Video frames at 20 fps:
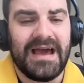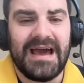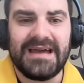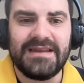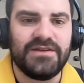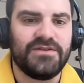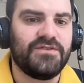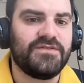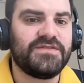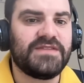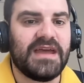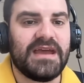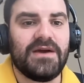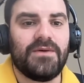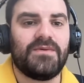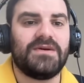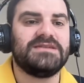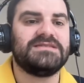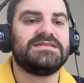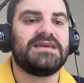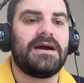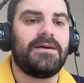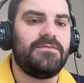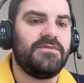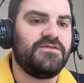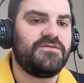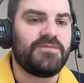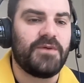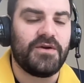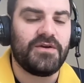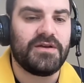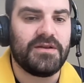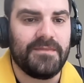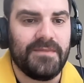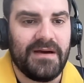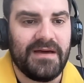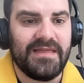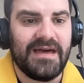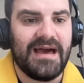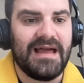Had an off day at West Ham. We've spoken
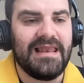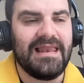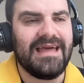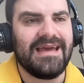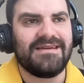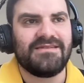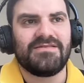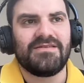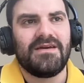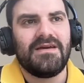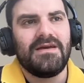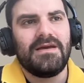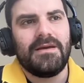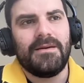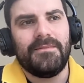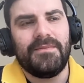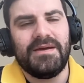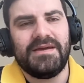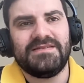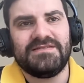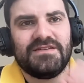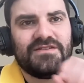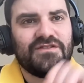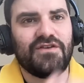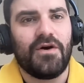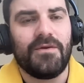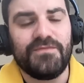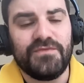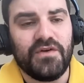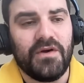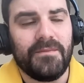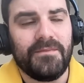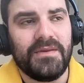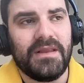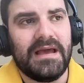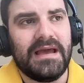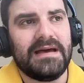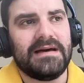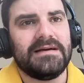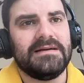about that at length, but he's a top, top
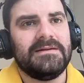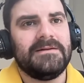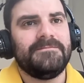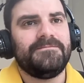player.